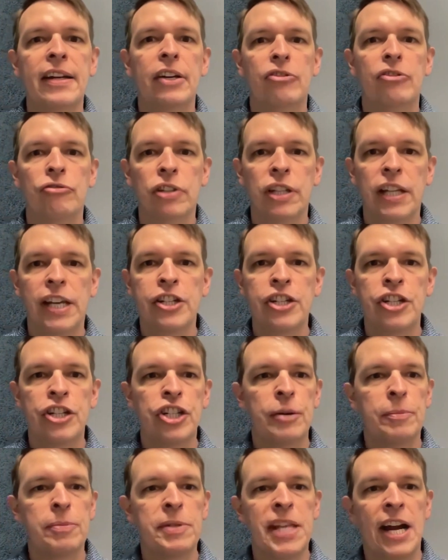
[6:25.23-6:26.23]

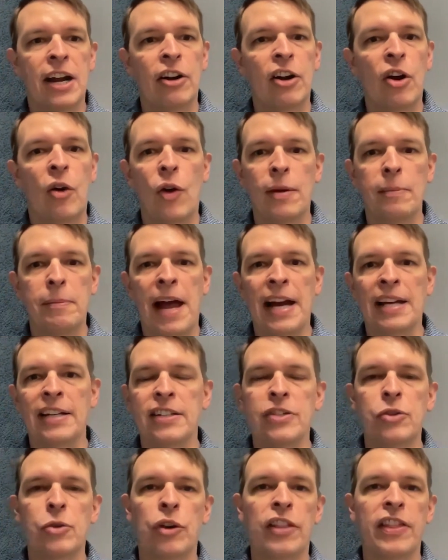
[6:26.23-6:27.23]
relationships there, going back to
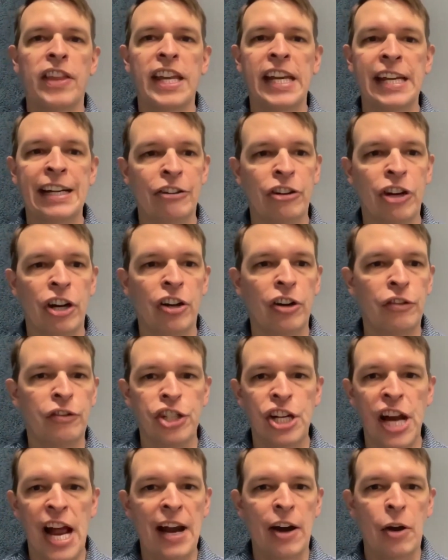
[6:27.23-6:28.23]
sort of the era of
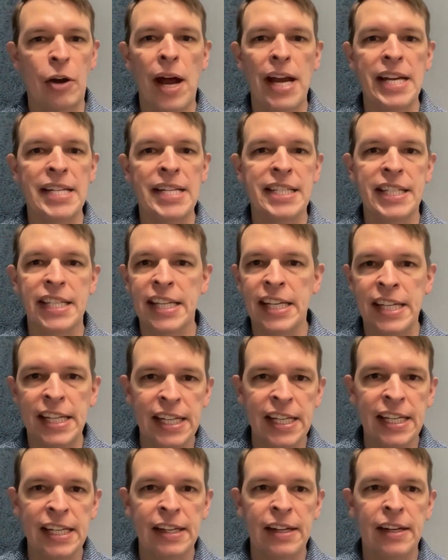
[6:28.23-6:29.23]
shadow
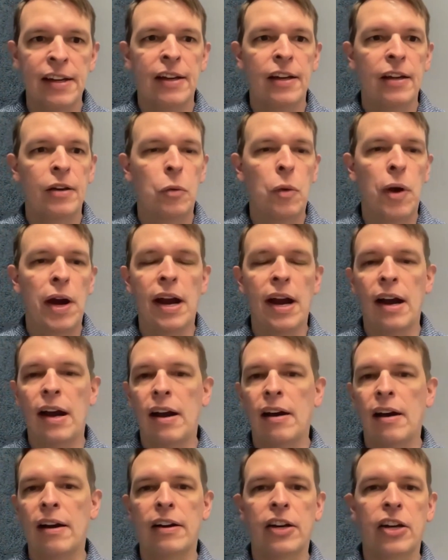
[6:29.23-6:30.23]
IT, where